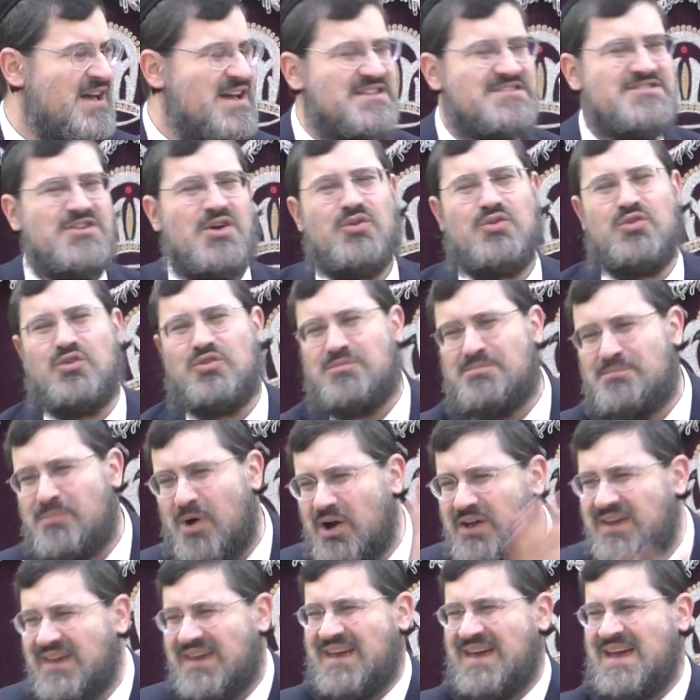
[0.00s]
It's not called
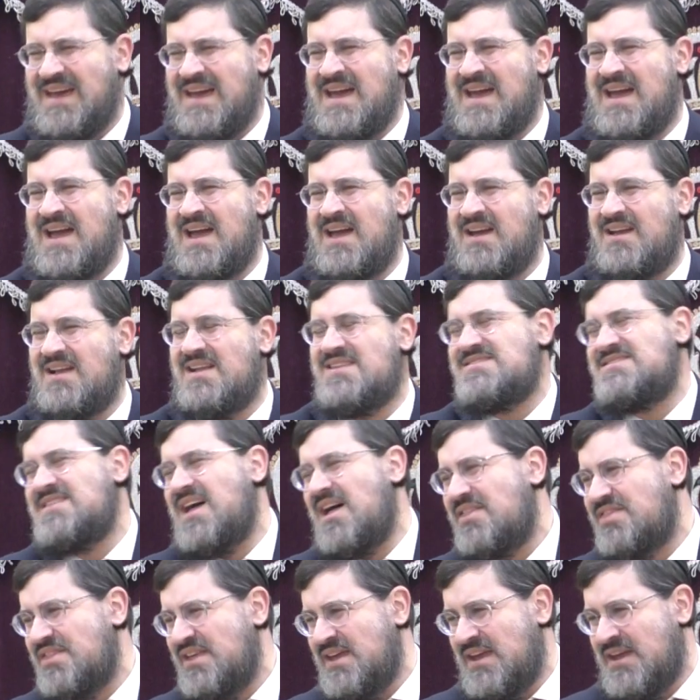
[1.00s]
moiche. That's
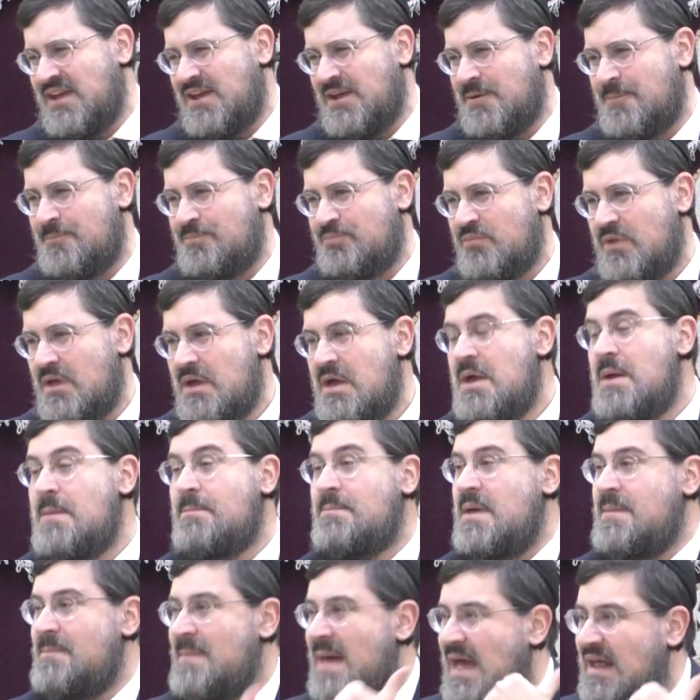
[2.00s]
nothing.
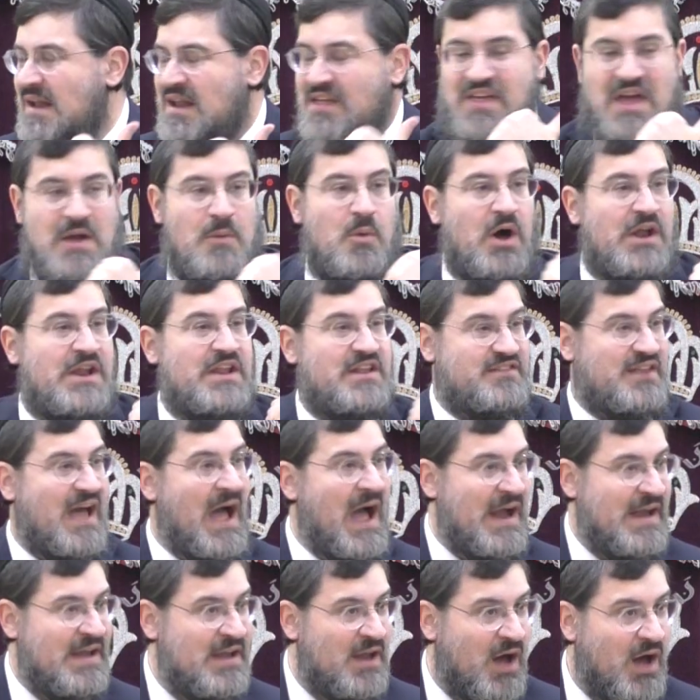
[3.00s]
Mimela, they want a
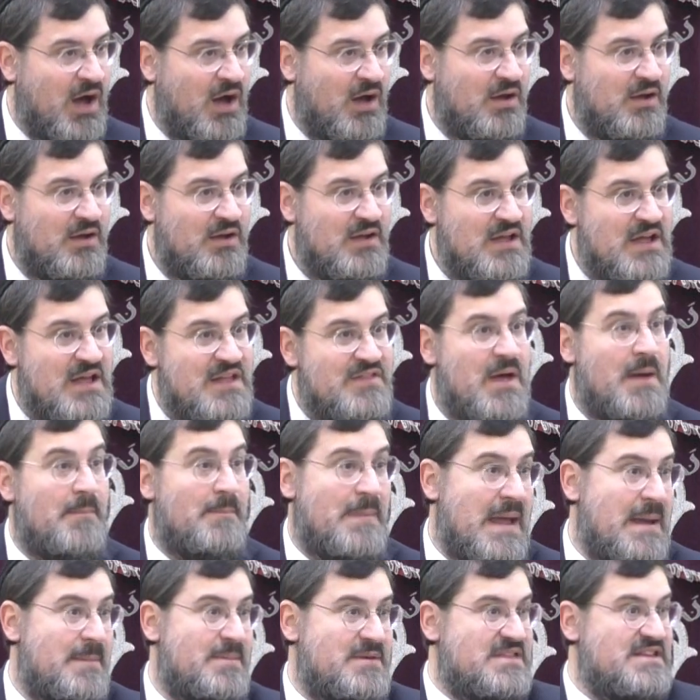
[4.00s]
taina that
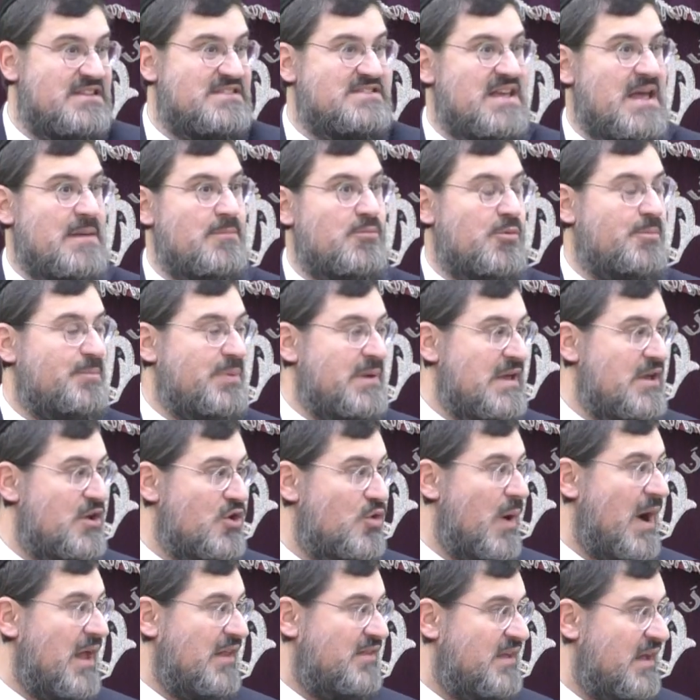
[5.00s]
maybe the same would be
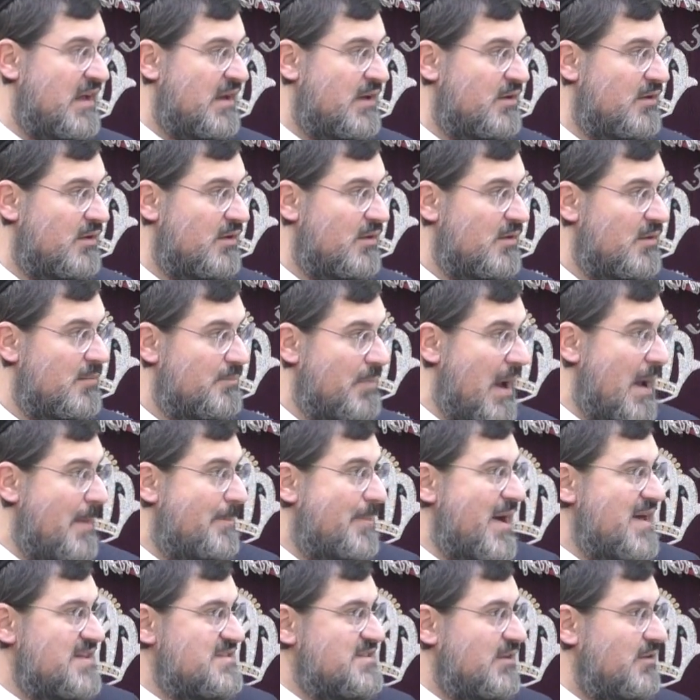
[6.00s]
huadin by a
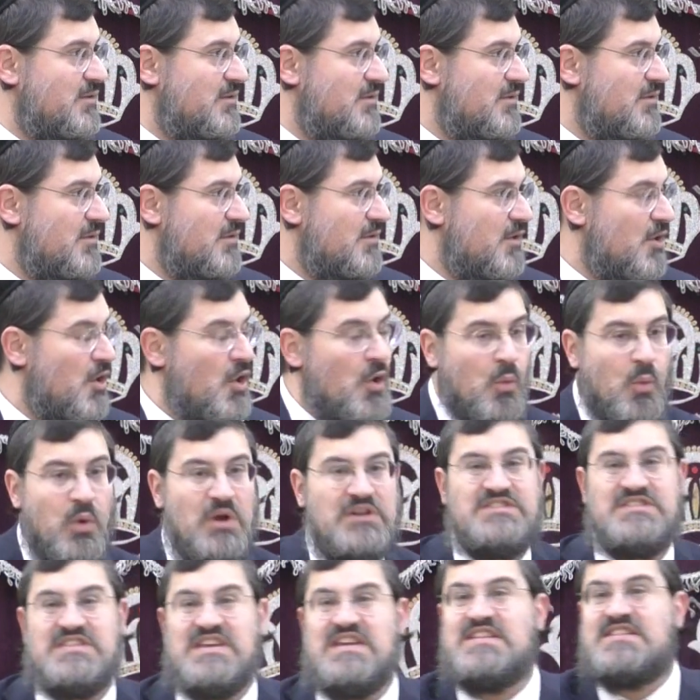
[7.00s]
puzzle.
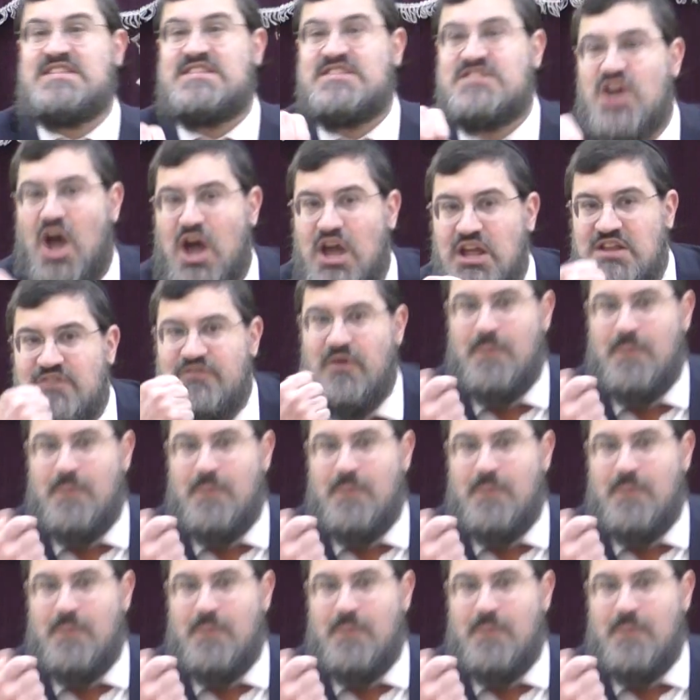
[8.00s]
What's the side of